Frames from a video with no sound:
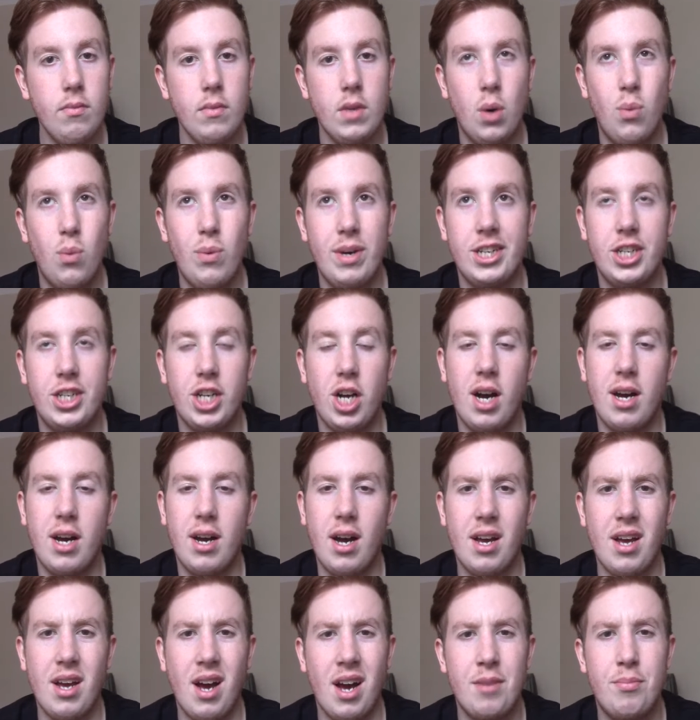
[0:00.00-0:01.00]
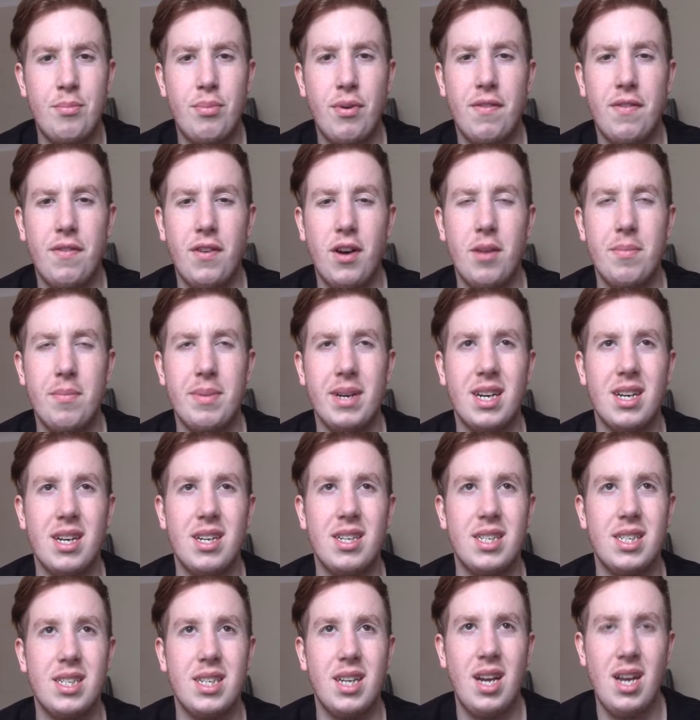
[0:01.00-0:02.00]
which I'd prefer,
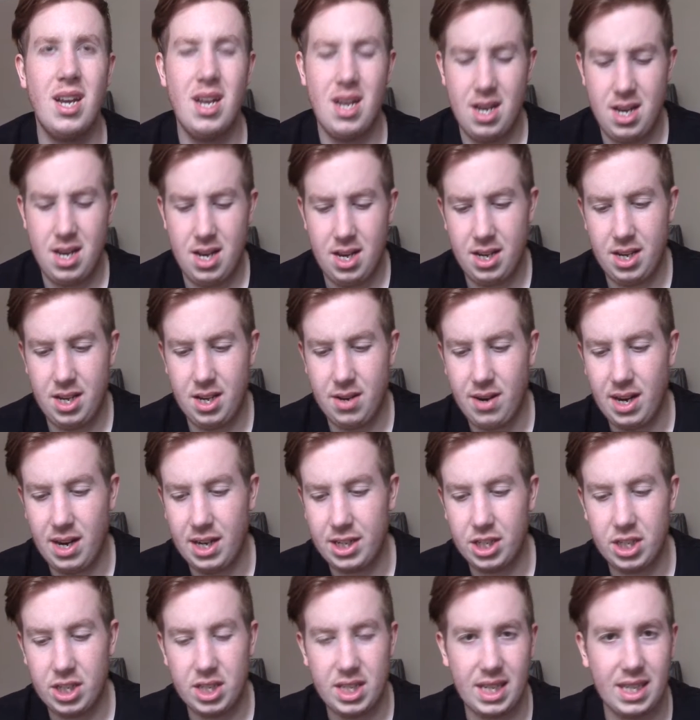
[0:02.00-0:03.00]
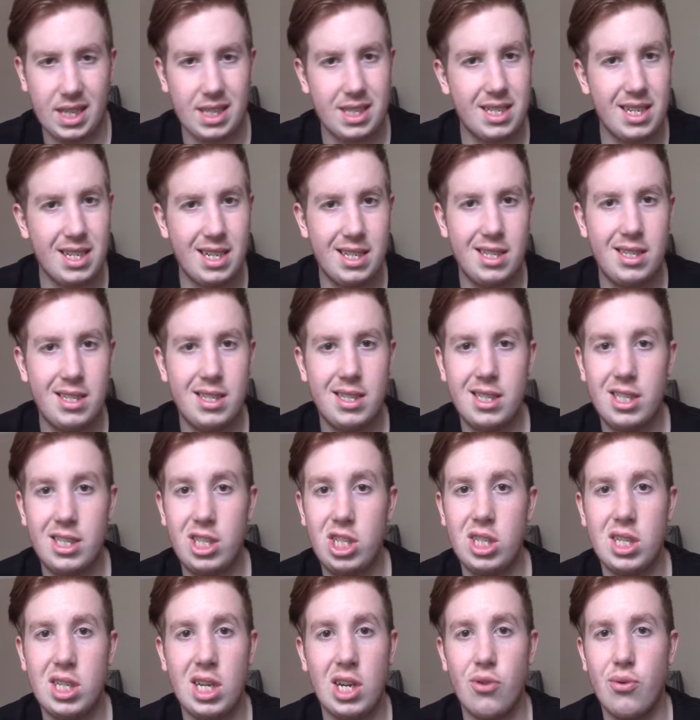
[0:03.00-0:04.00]
because, you know, I just think since
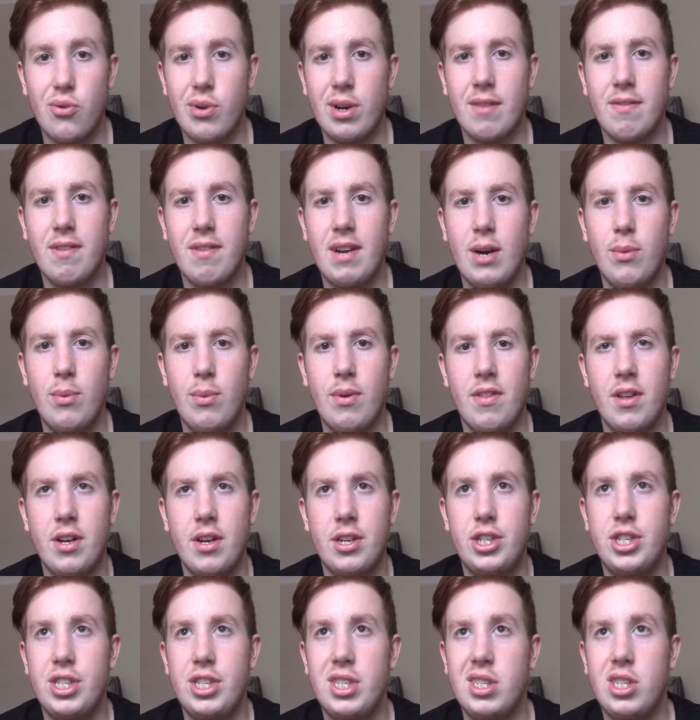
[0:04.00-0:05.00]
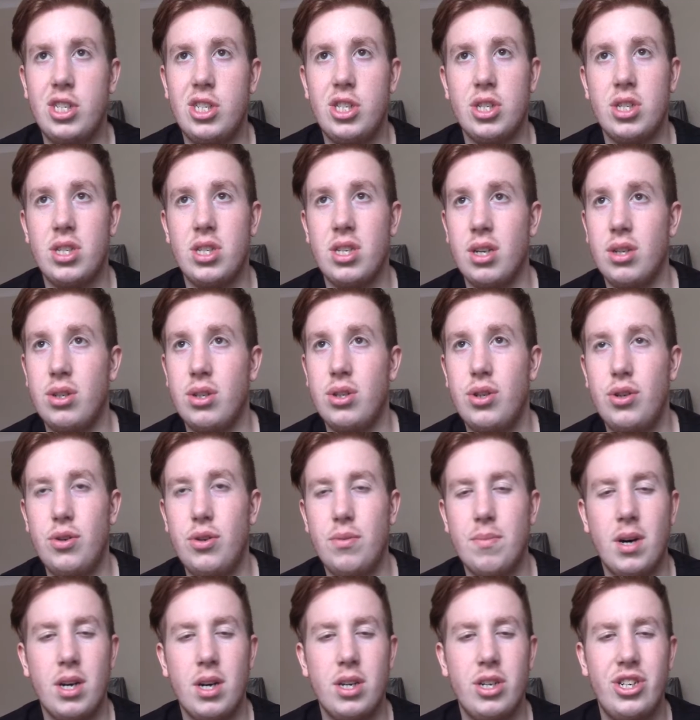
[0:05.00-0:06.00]
she's had Ric Flair with her, she's just done too
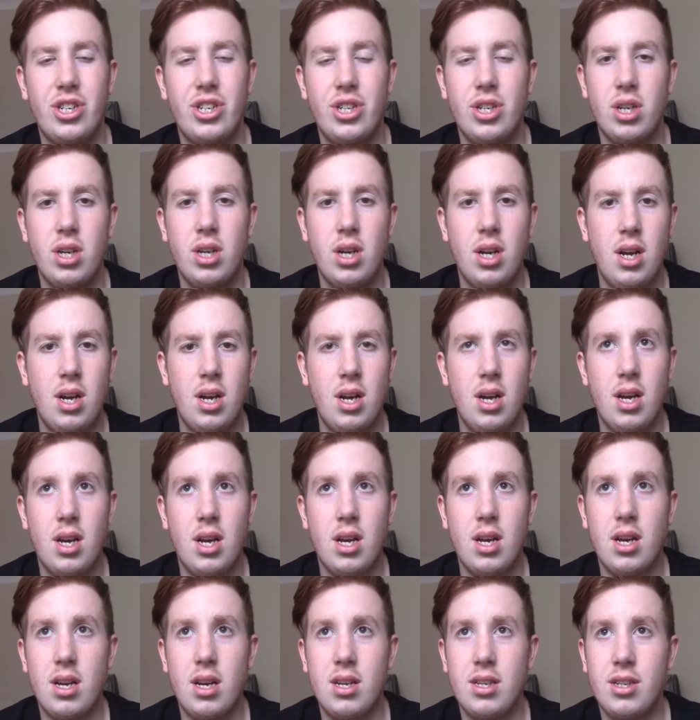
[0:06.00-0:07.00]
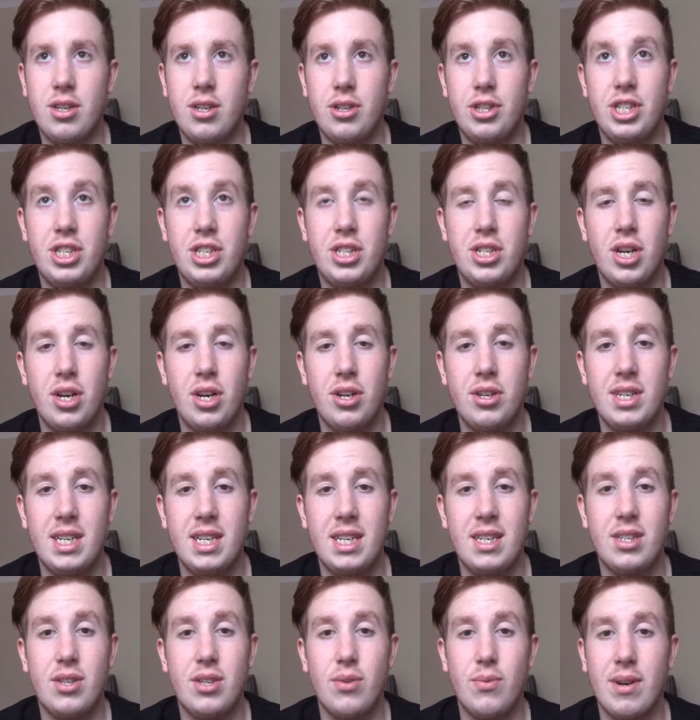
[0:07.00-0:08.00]
much. You know, she's turned
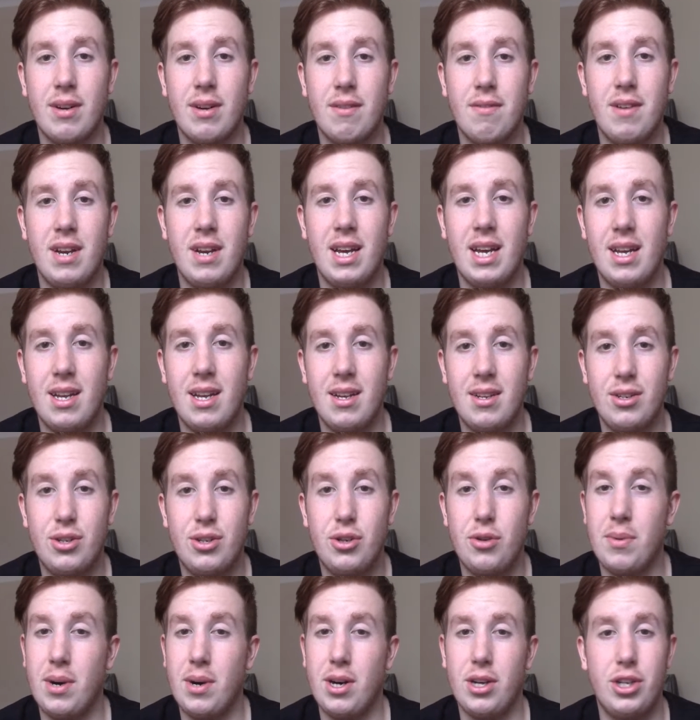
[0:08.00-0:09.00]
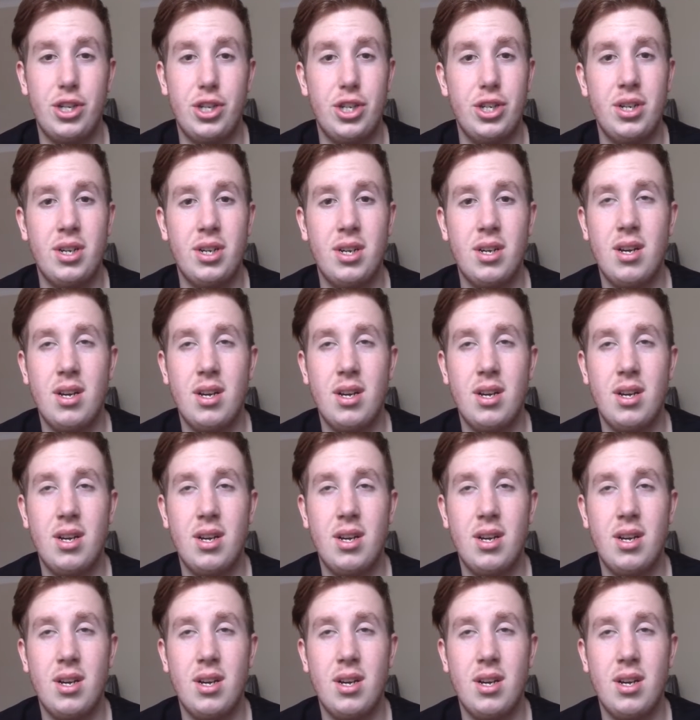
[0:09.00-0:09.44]
into Ric Flair too much.